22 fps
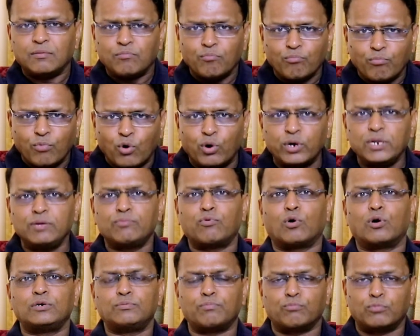more
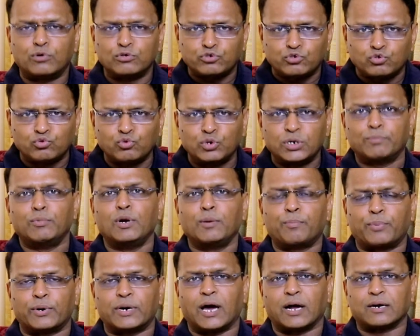evolved, more suitable
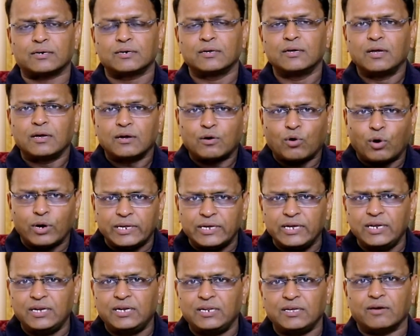product called
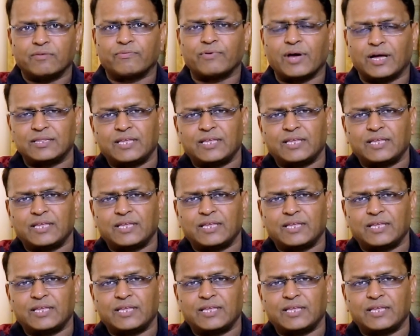ETF,